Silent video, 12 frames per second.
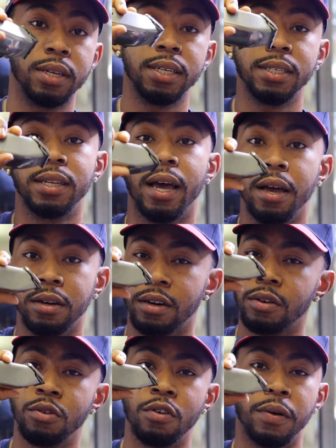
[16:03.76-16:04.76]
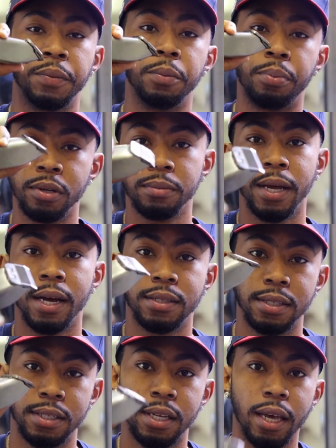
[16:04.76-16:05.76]
these down. I don't know if I'm going to pull them down
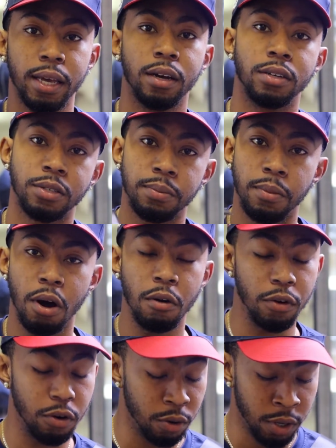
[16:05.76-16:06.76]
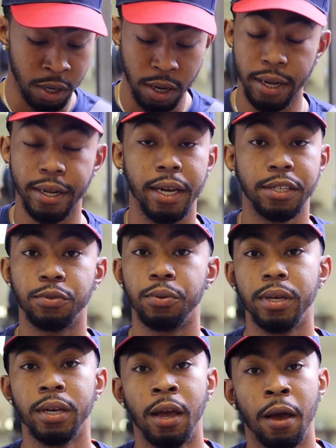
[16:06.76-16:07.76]
today or tomorrow or next
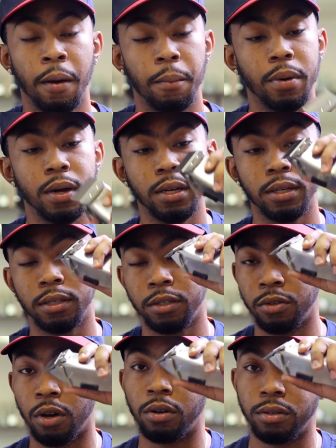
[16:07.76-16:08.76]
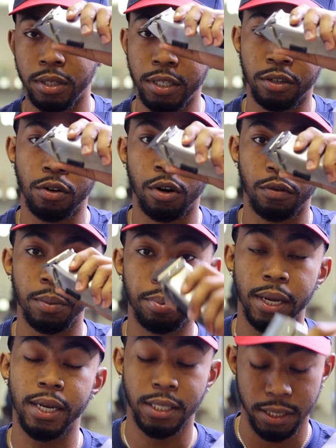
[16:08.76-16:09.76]
week, but, you know, these are going to
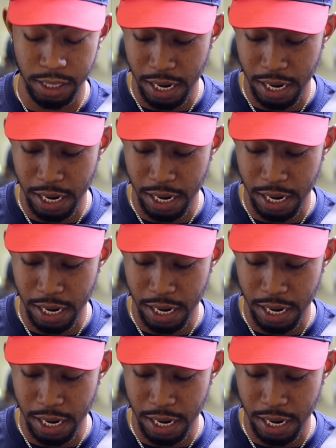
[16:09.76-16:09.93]
replace it.